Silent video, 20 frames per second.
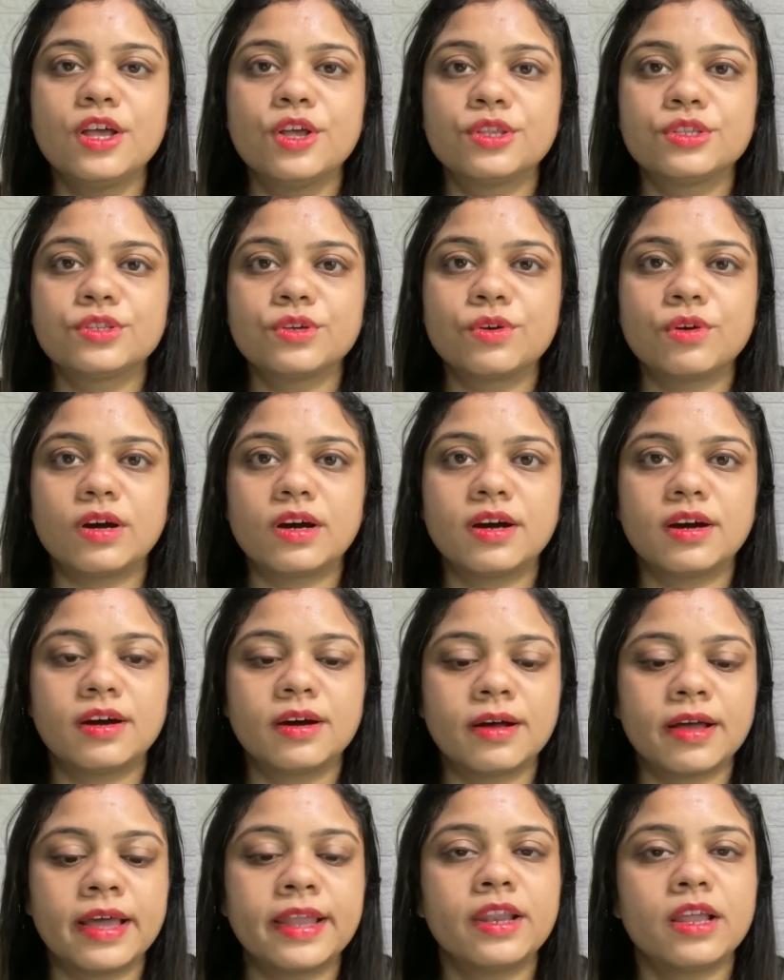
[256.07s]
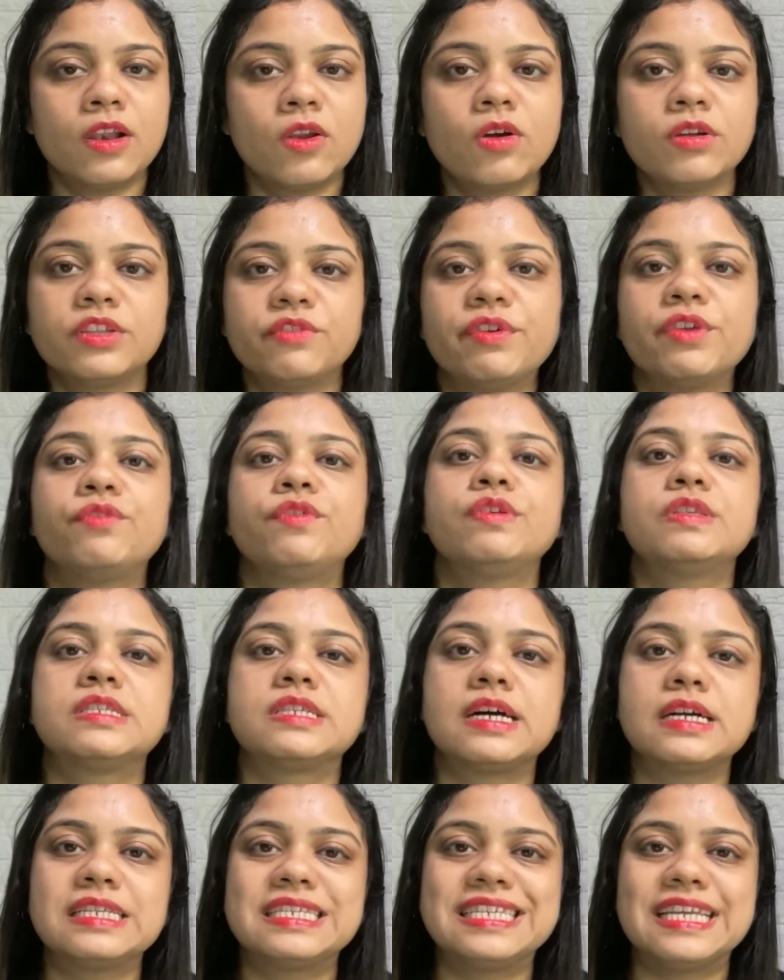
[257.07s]
So and along the way, if you
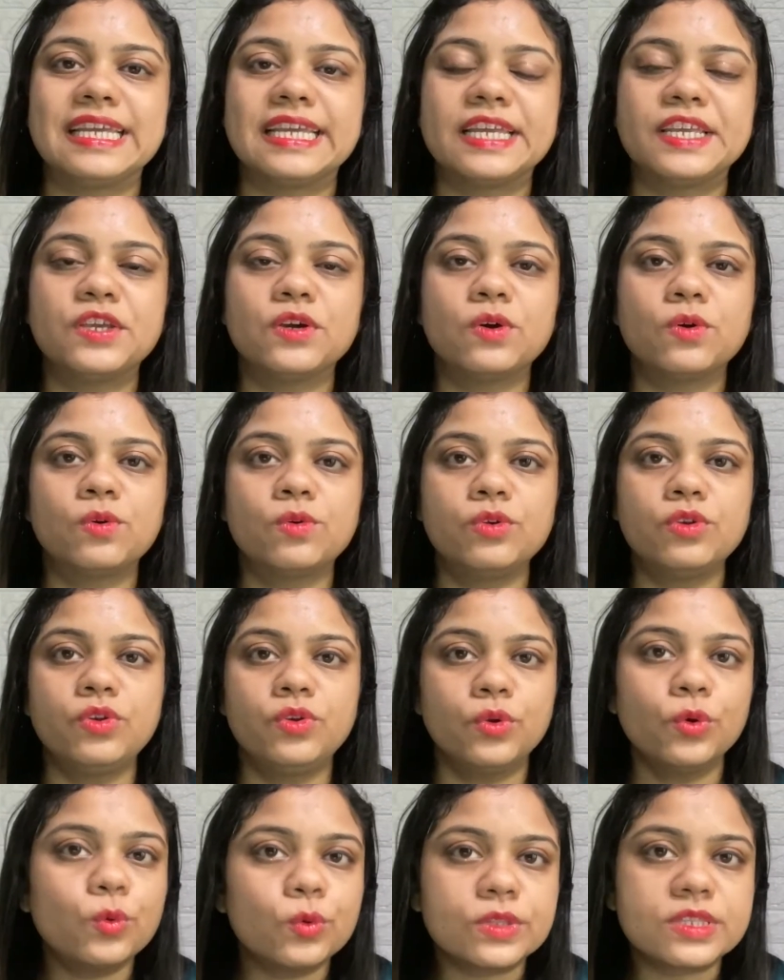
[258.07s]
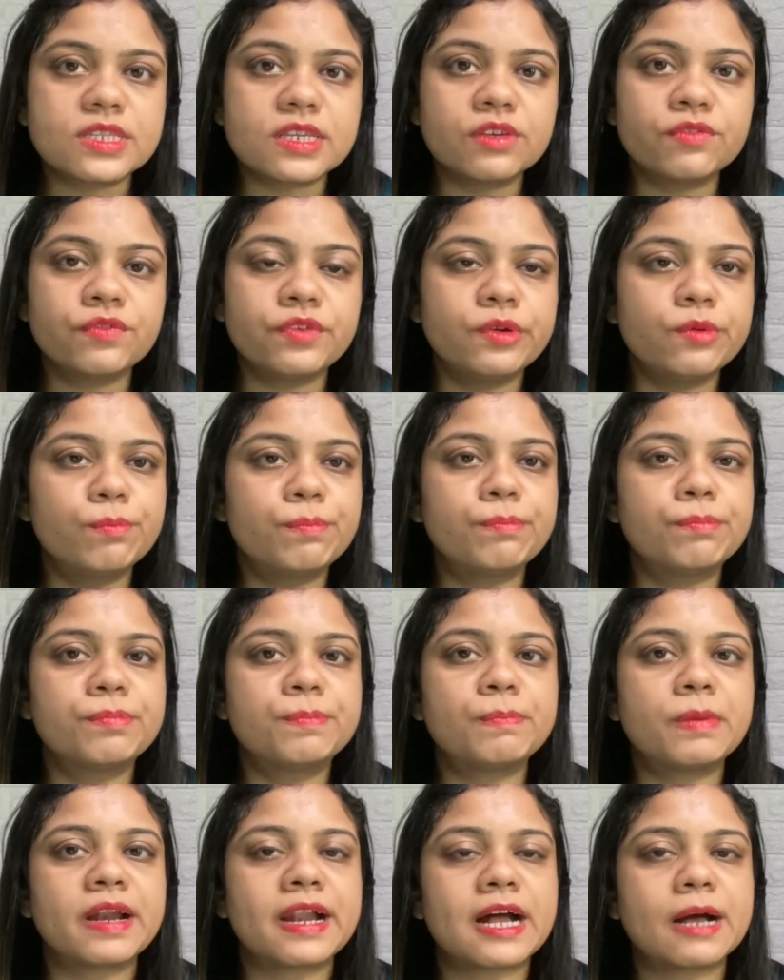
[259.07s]
start taking your own notes, if you
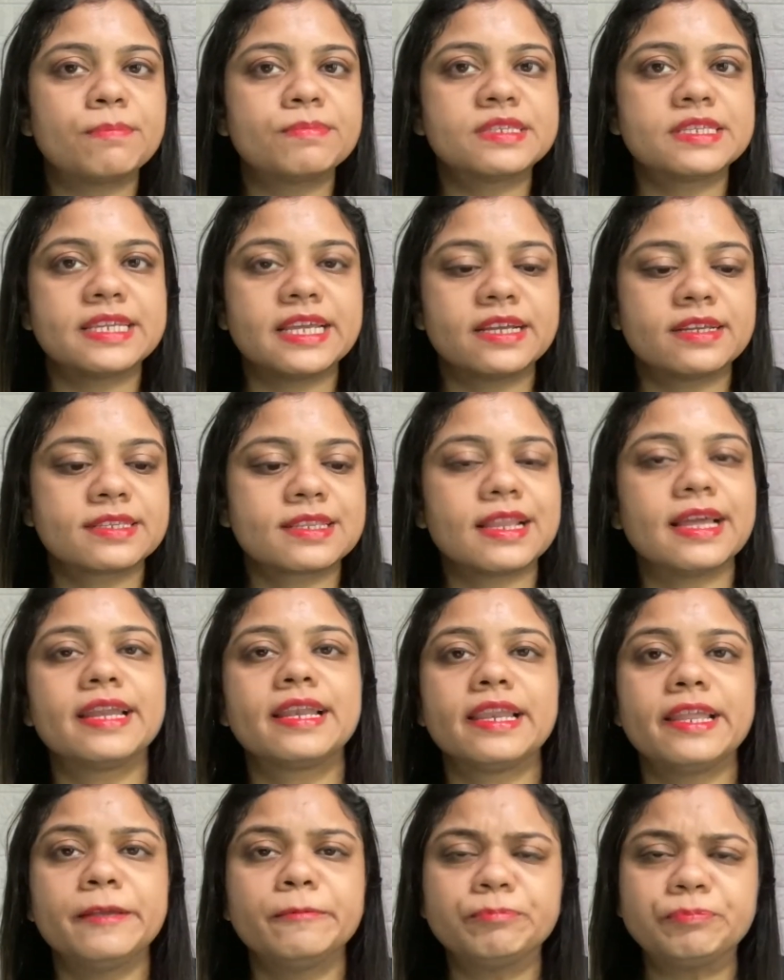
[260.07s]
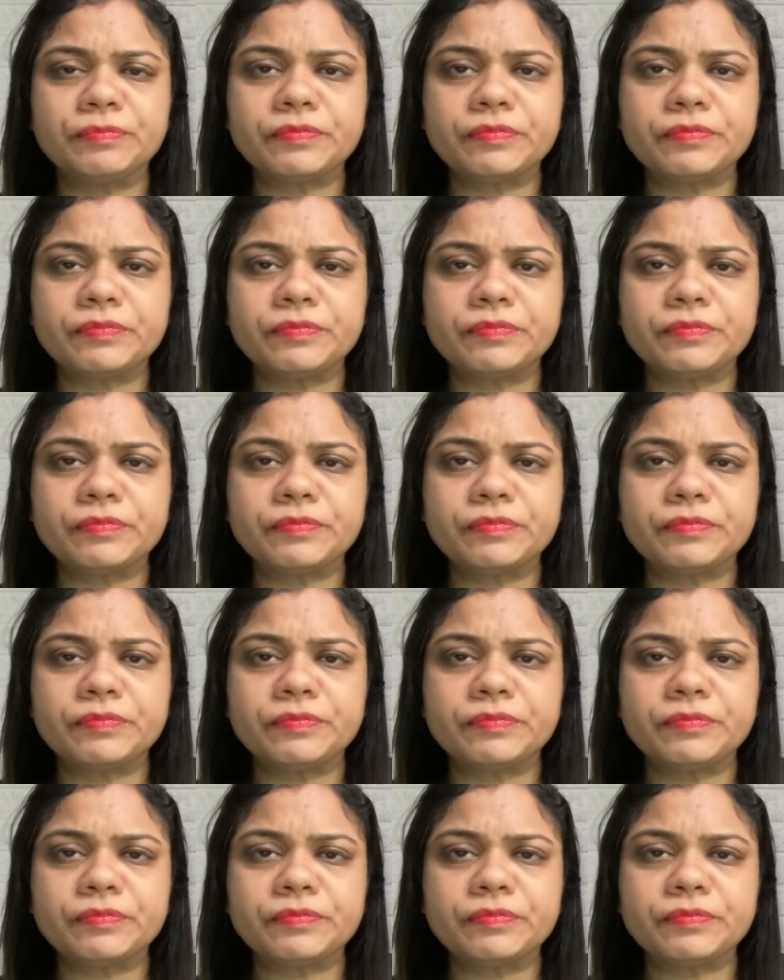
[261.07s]
perhaps take a slightly